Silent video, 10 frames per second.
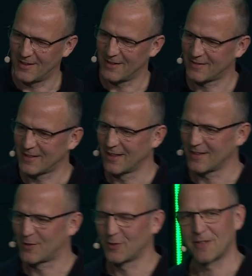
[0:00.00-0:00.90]
still
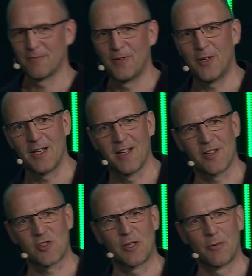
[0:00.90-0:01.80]
to a very
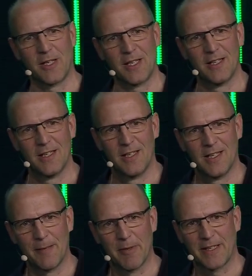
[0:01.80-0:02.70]
large degree
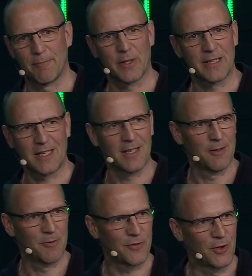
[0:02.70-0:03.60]
limited, in particular
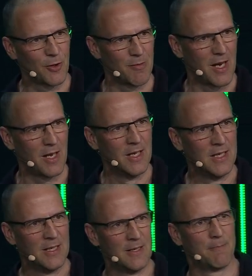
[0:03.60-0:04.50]
with QML,
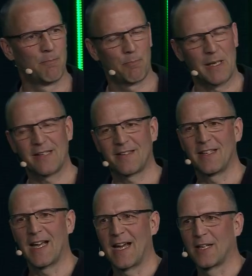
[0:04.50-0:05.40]

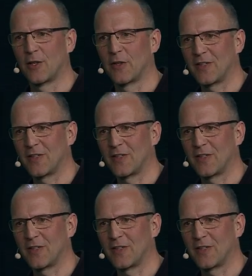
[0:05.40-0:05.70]
placing anchors,